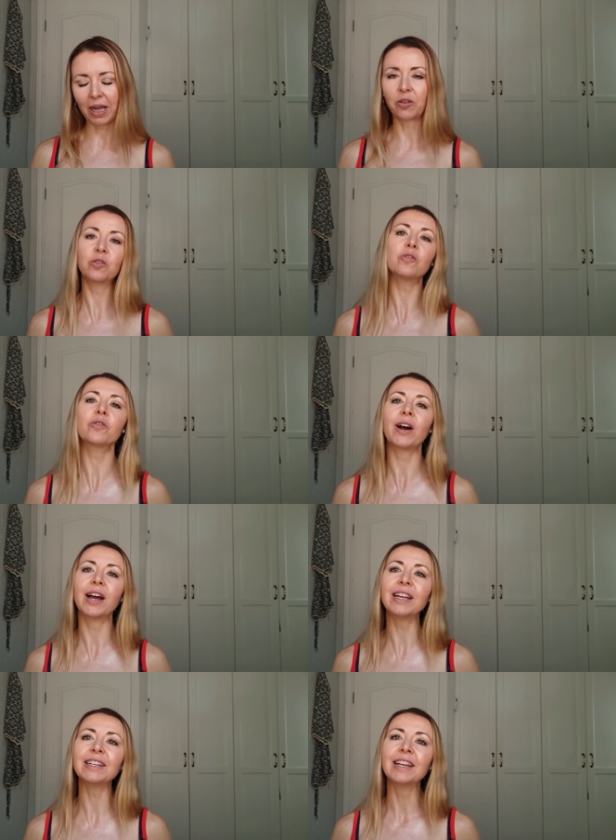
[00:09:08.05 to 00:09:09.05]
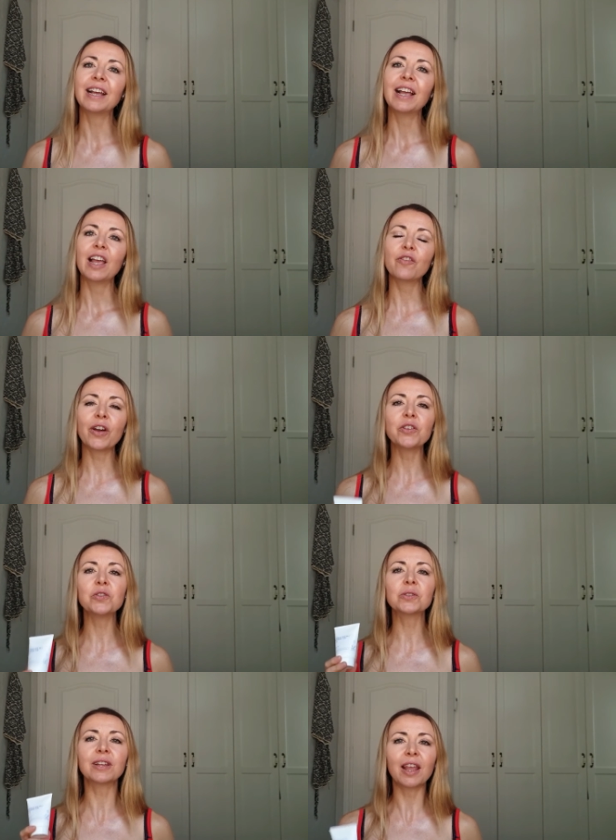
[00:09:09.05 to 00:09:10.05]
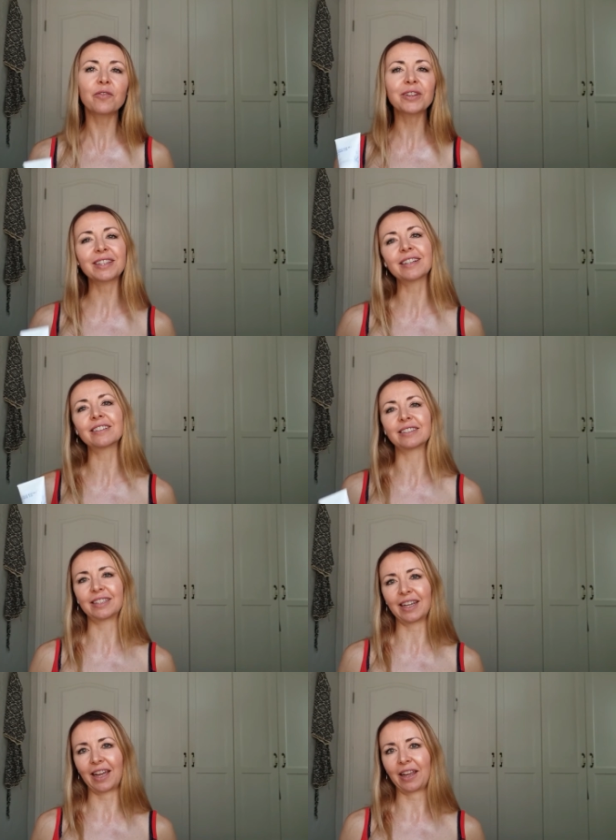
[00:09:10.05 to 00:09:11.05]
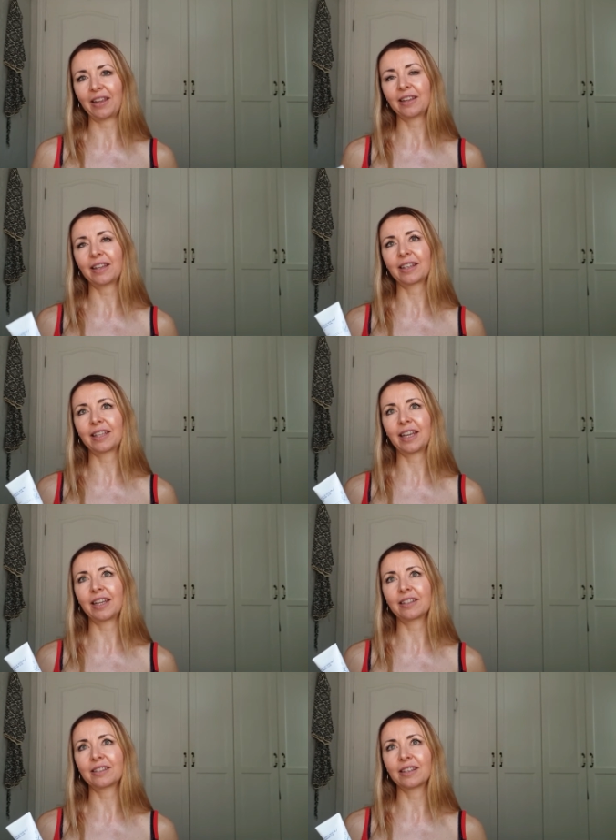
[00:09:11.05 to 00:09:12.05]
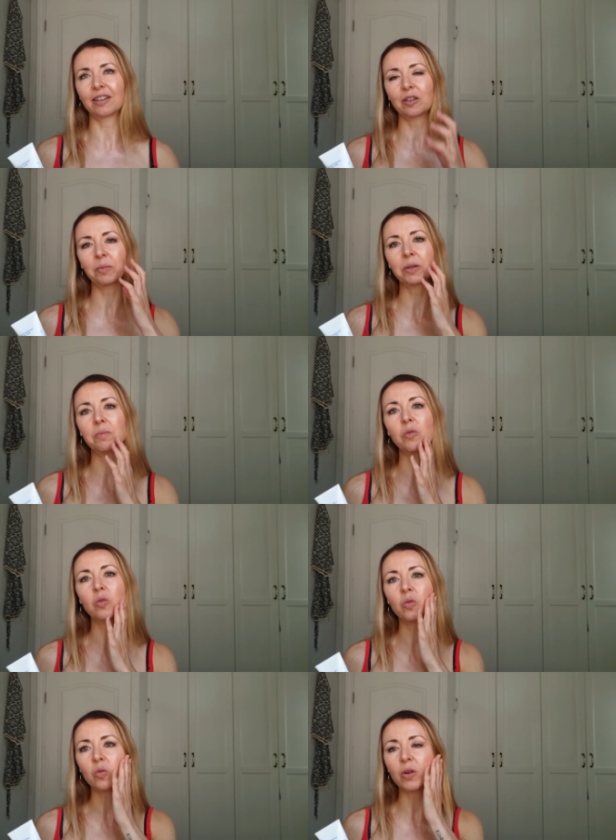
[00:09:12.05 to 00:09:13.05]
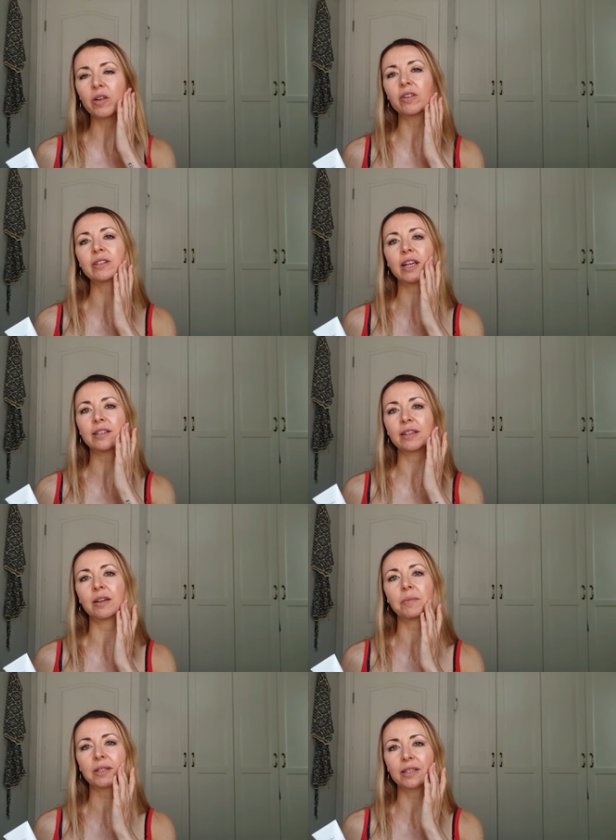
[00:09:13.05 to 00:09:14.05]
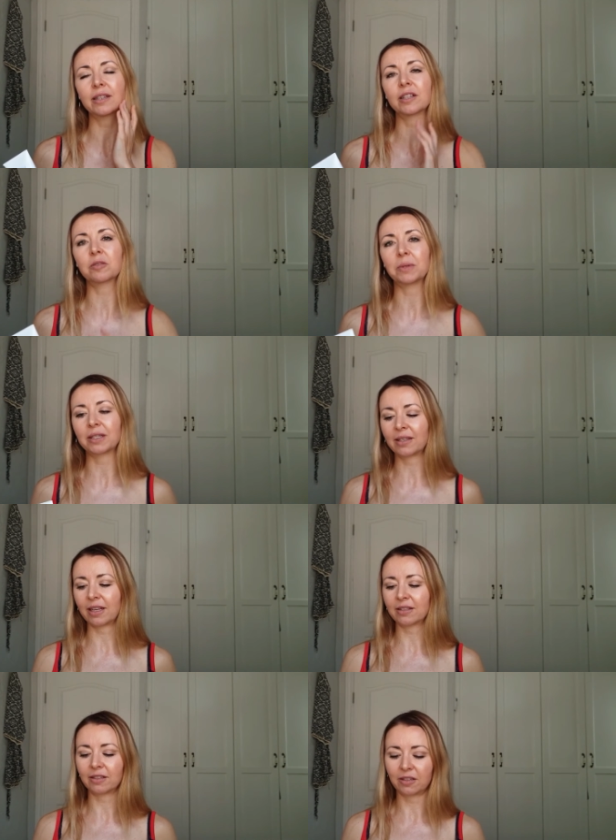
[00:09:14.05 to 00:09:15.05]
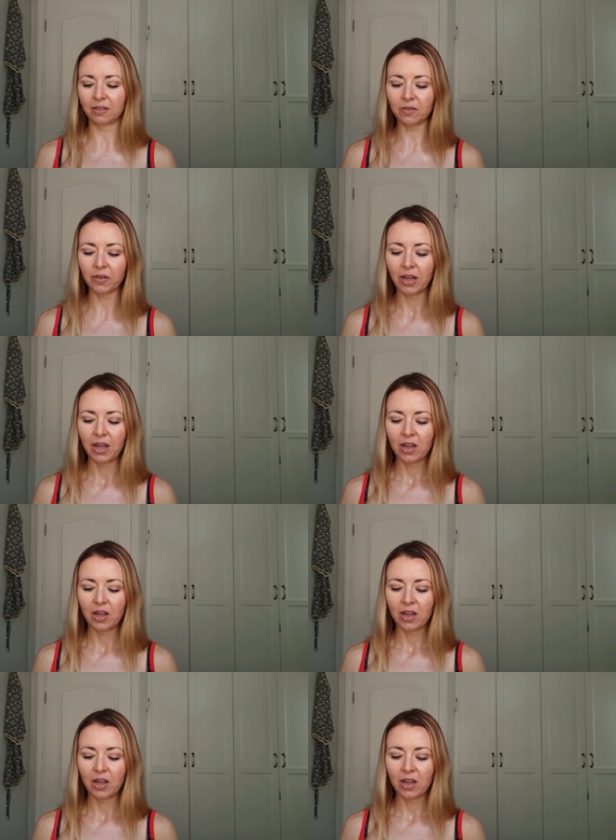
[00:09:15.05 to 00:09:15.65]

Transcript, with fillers: I do find if I use it every single day, it gets a little bit more irritating and my skin gets a bit sensitive.